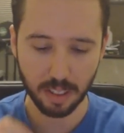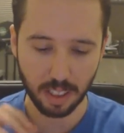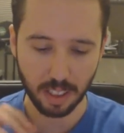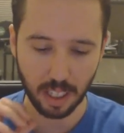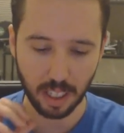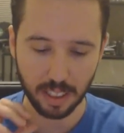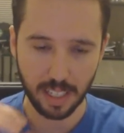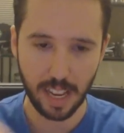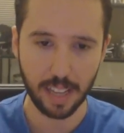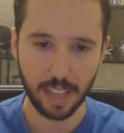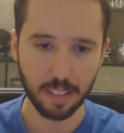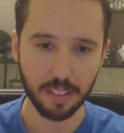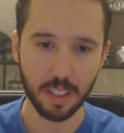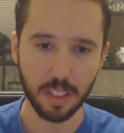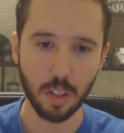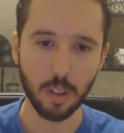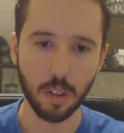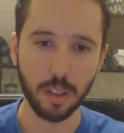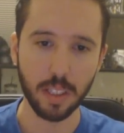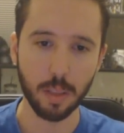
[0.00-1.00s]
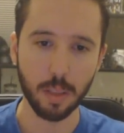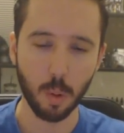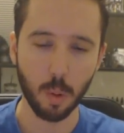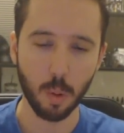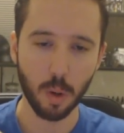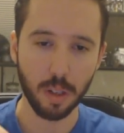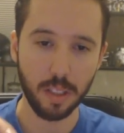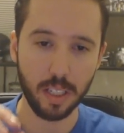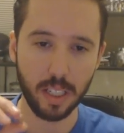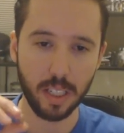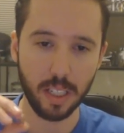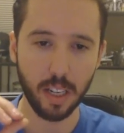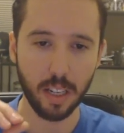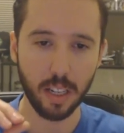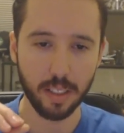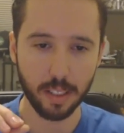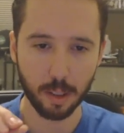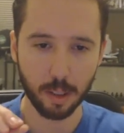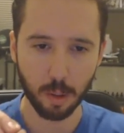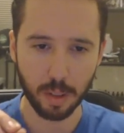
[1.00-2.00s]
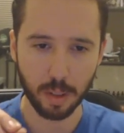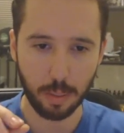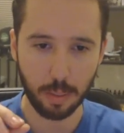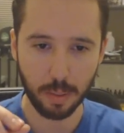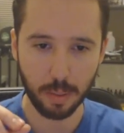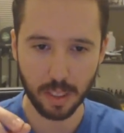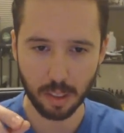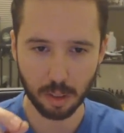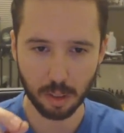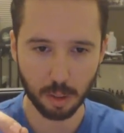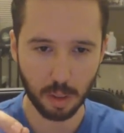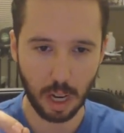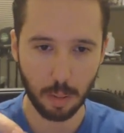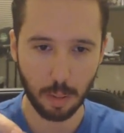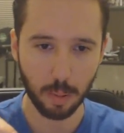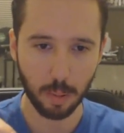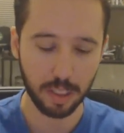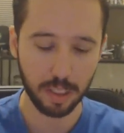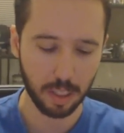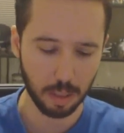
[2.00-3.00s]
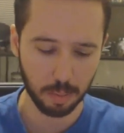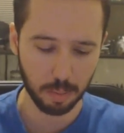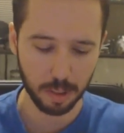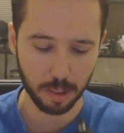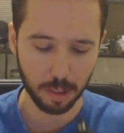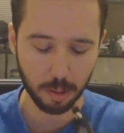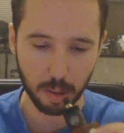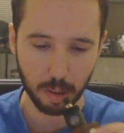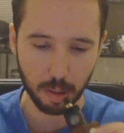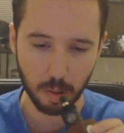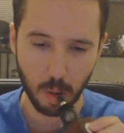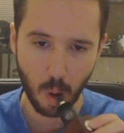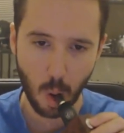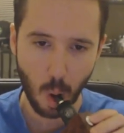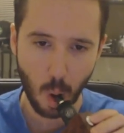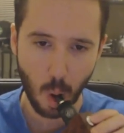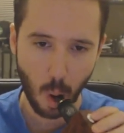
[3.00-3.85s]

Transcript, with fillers: And on the exhale, you get more of the, uh, the cream and the strawberry coming through.